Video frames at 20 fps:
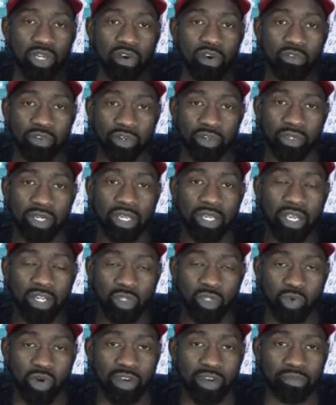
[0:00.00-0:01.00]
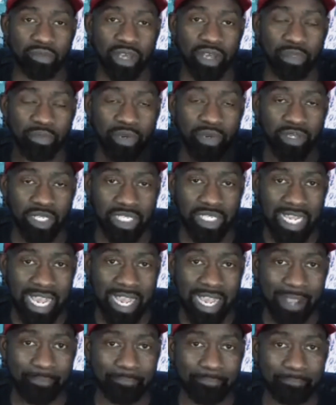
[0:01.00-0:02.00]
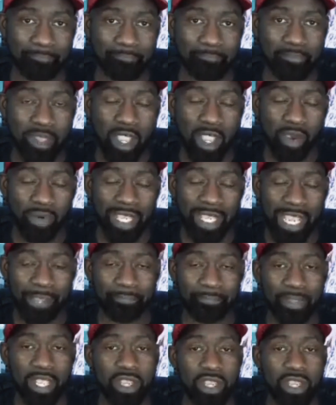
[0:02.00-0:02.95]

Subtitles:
it over a 12-month period of time. Okay?